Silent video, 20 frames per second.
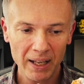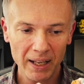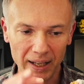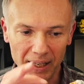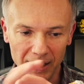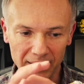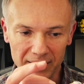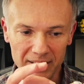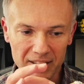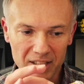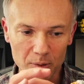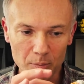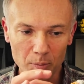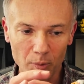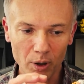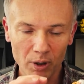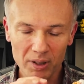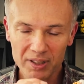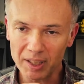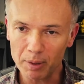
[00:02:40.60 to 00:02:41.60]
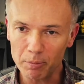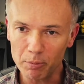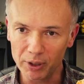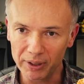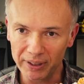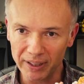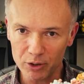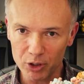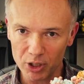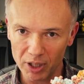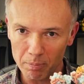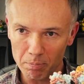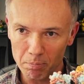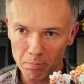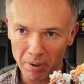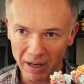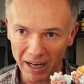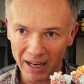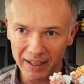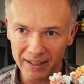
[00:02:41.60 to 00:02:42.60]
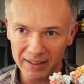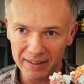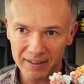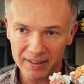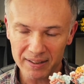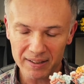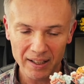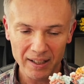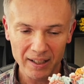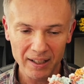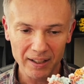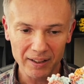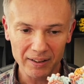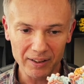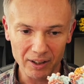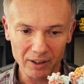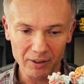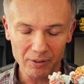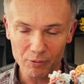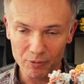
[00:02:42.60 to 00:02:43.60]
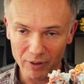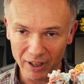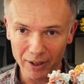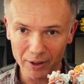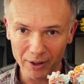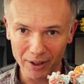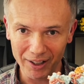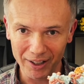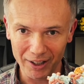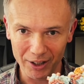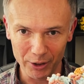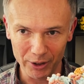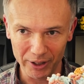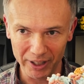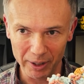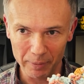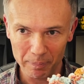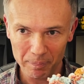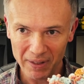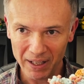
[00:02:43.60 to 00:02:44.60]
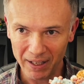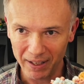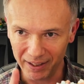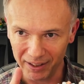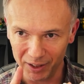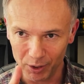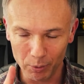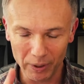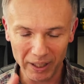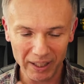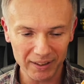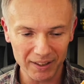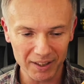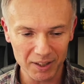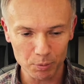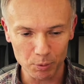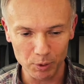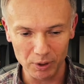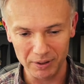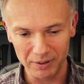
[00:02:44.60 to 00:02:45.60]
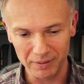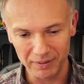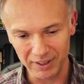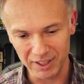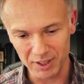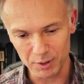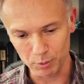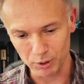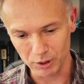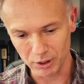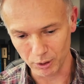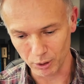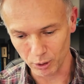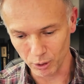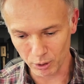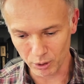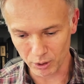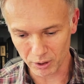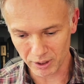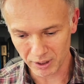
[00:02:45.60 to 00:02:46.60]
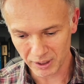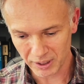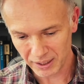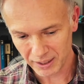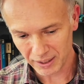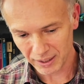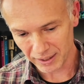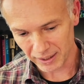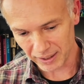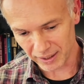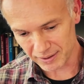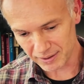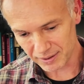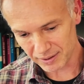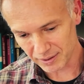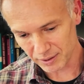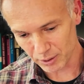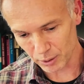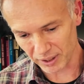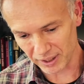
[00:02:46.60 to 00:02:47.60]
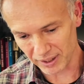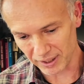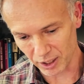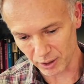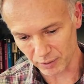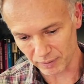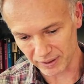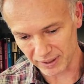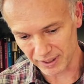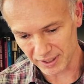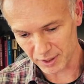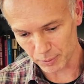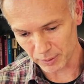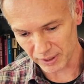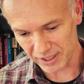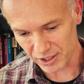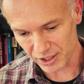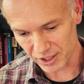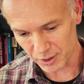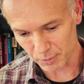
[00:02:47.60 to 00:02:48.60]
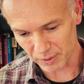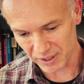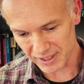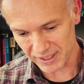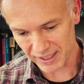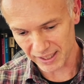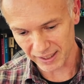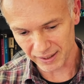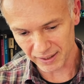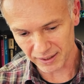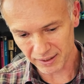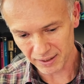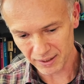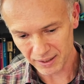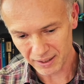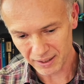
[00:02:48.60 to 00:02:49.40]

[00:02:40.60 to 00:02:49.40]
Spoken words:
And this small subunit actually binds the viral RNA. And the way this would look is, you can think of it this way, just one second.